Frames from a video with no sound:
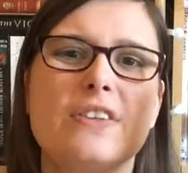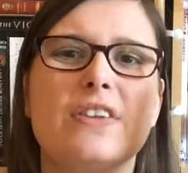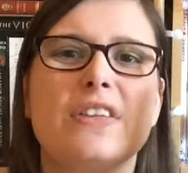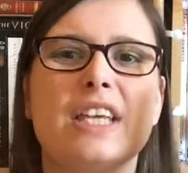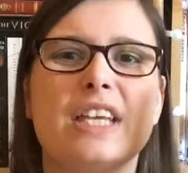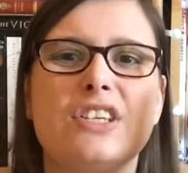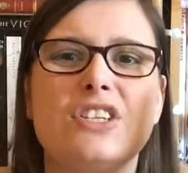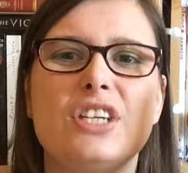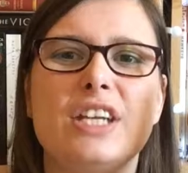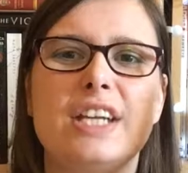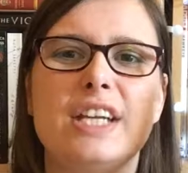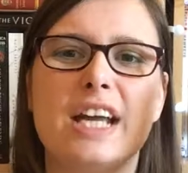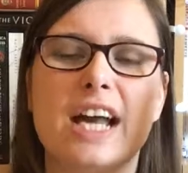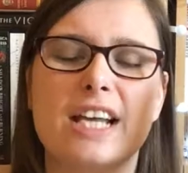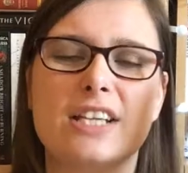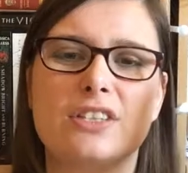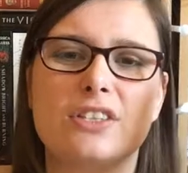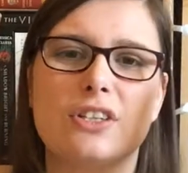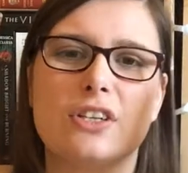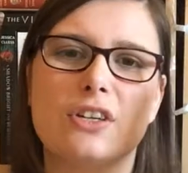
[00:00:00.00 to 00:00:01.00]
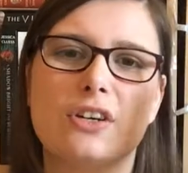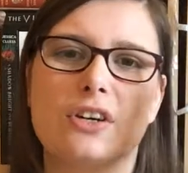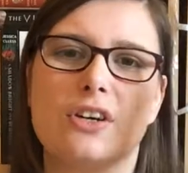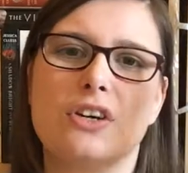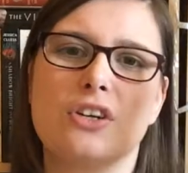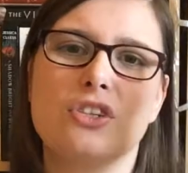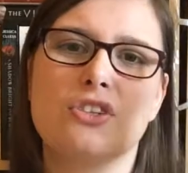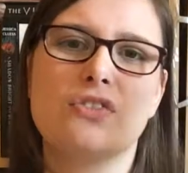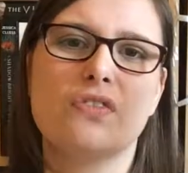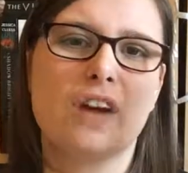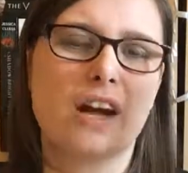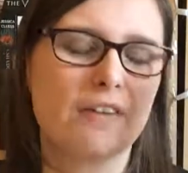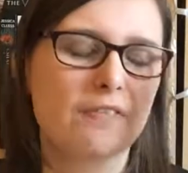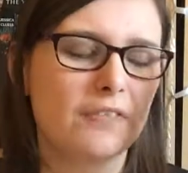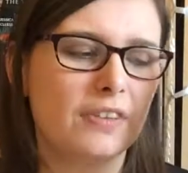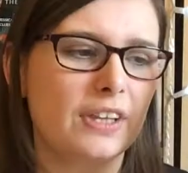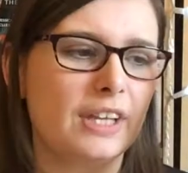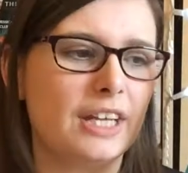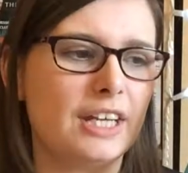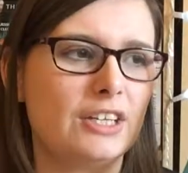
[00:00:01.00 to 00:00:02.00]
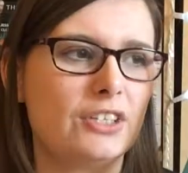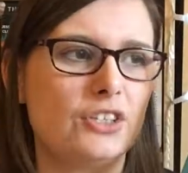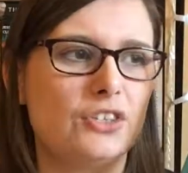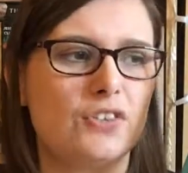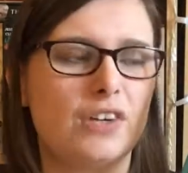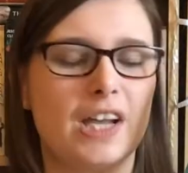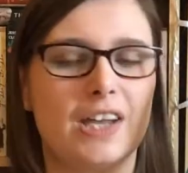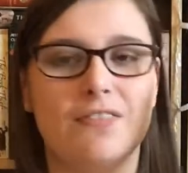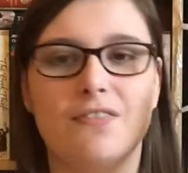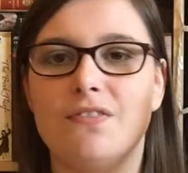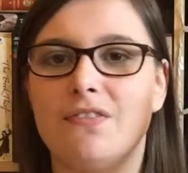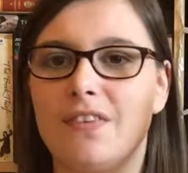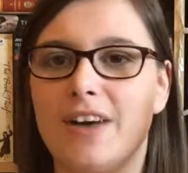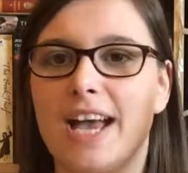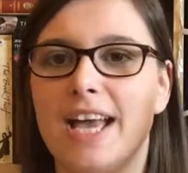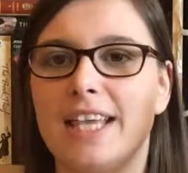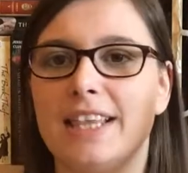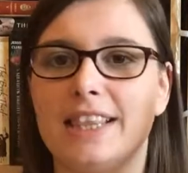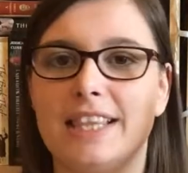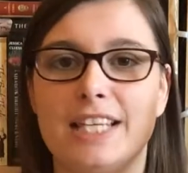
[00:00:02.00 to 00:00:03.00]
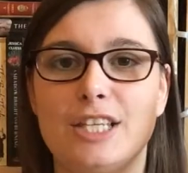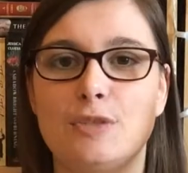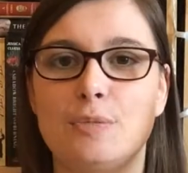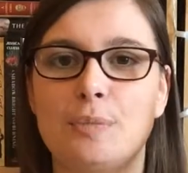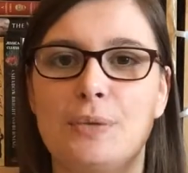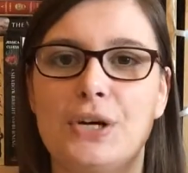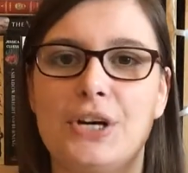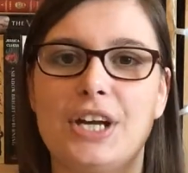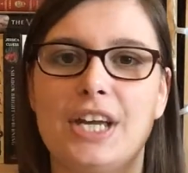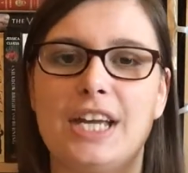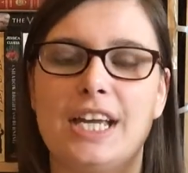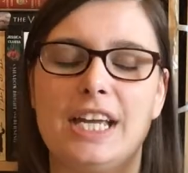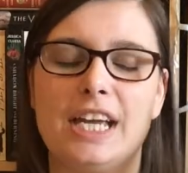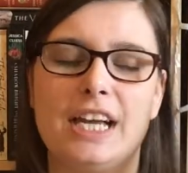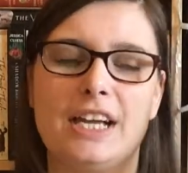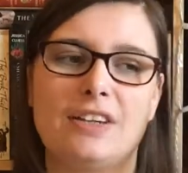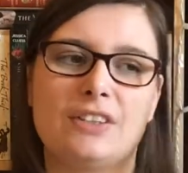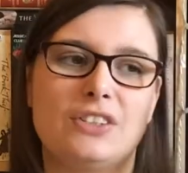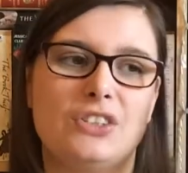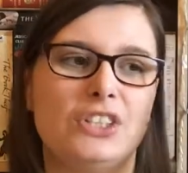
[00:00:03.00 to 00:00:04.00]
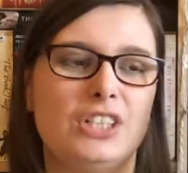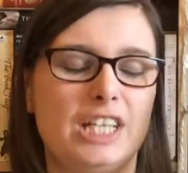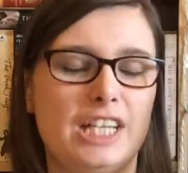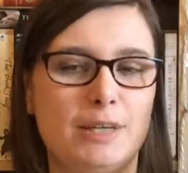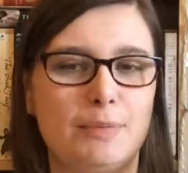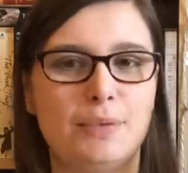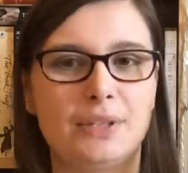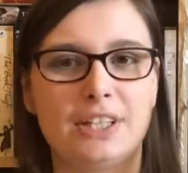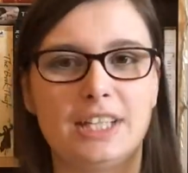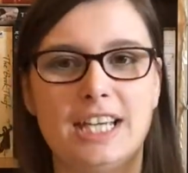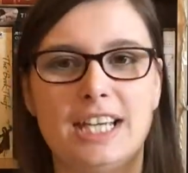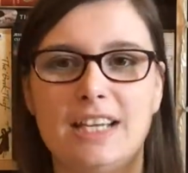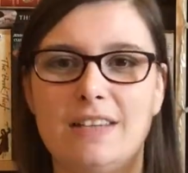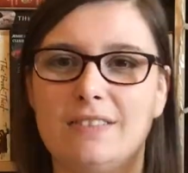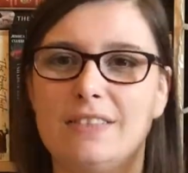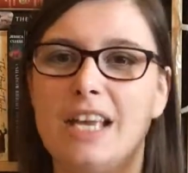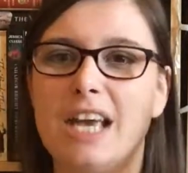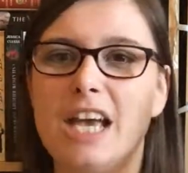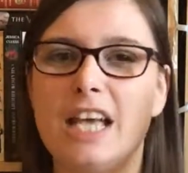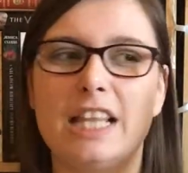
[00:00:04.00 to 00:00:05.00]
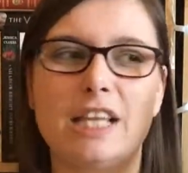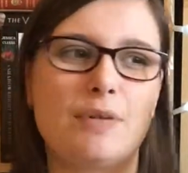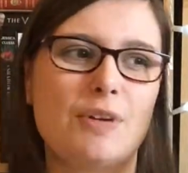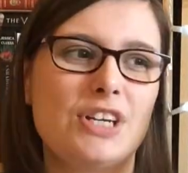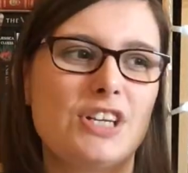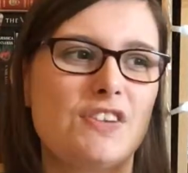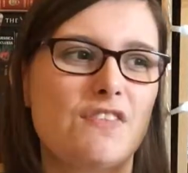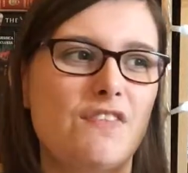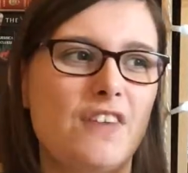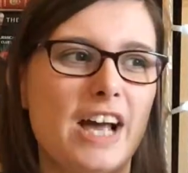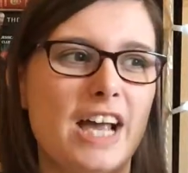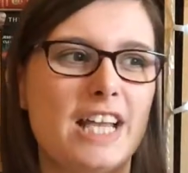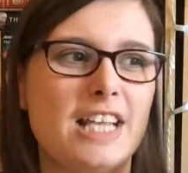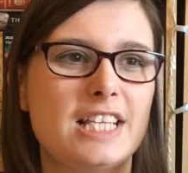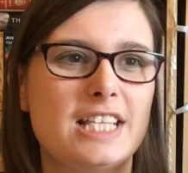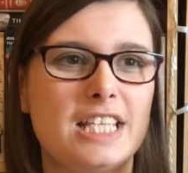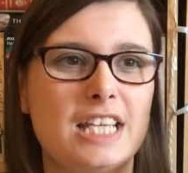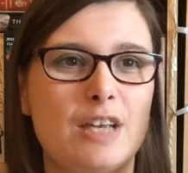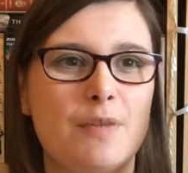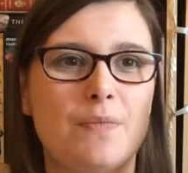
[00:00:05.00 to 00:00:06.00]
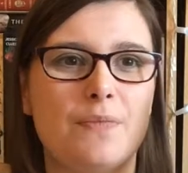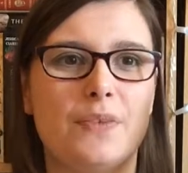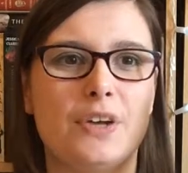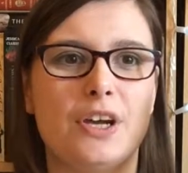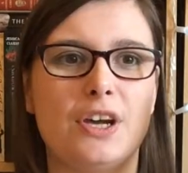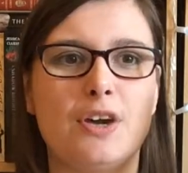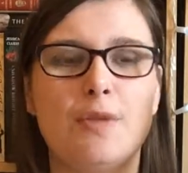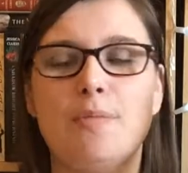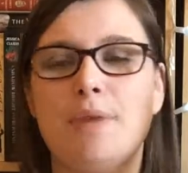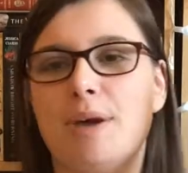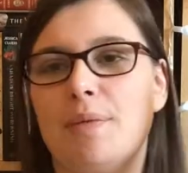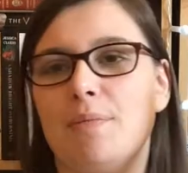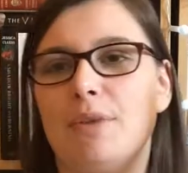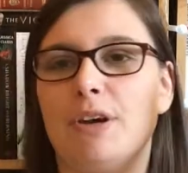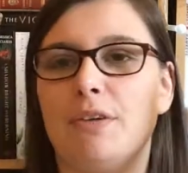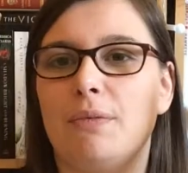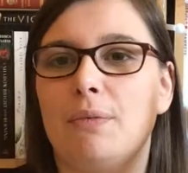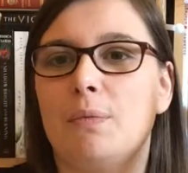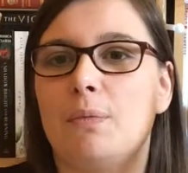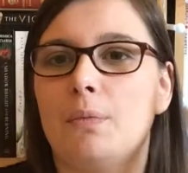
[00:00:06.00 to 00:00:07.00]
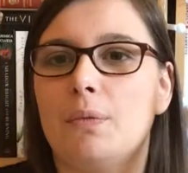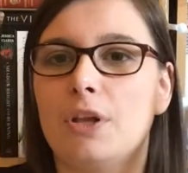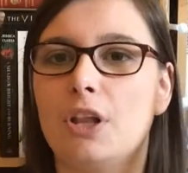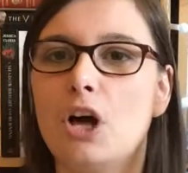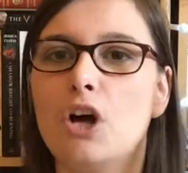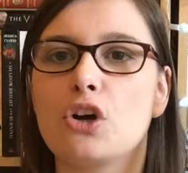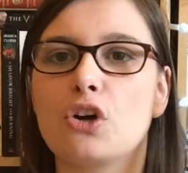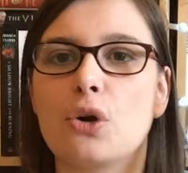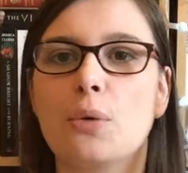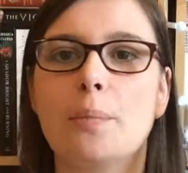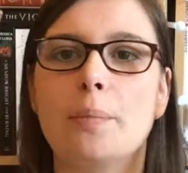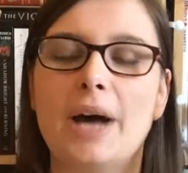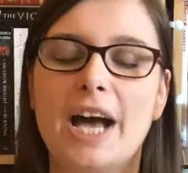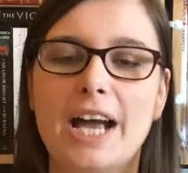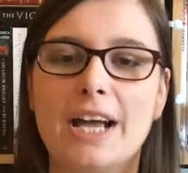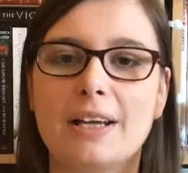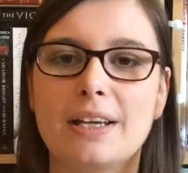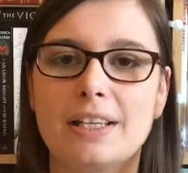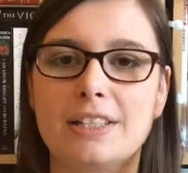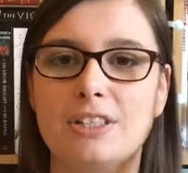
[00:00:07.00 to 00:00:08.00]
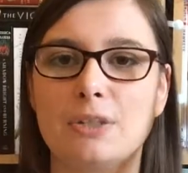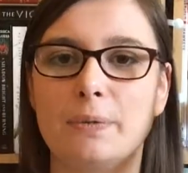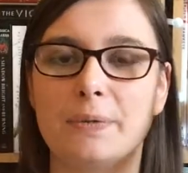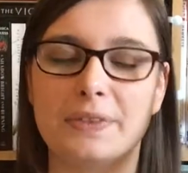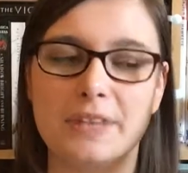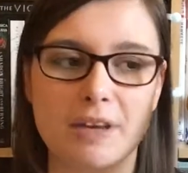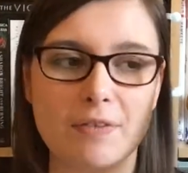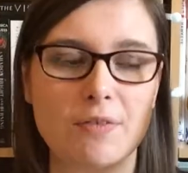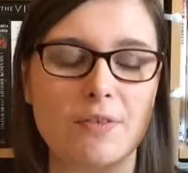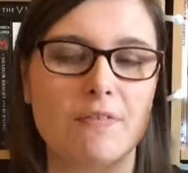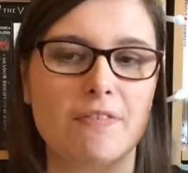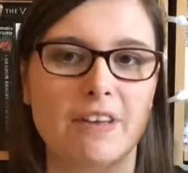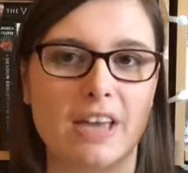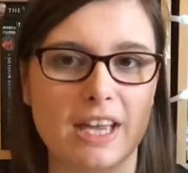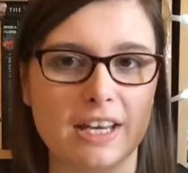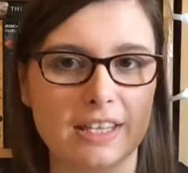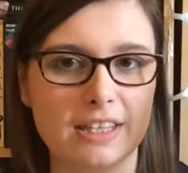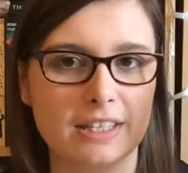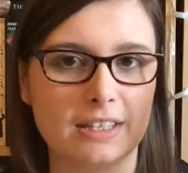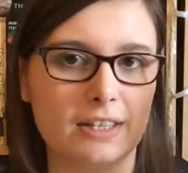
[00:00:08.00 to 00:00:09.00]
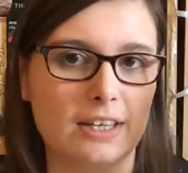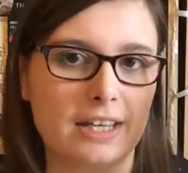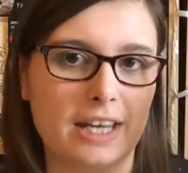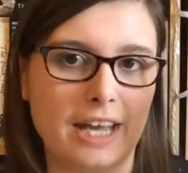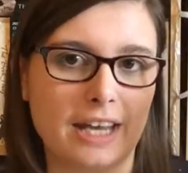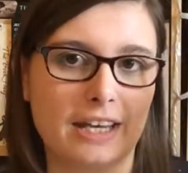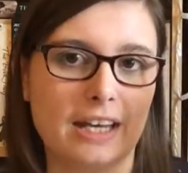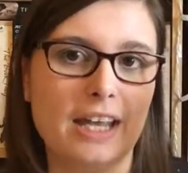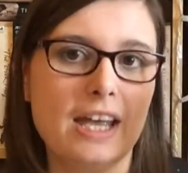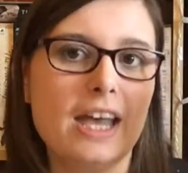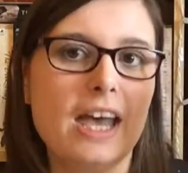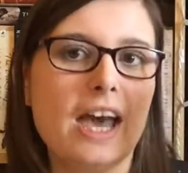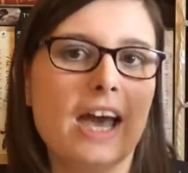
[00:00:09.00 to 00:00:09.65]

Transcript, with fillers: So then she has to go travelling to try and find this boy because she believes that when she finds him her memory will all come back. She will never forget anything again.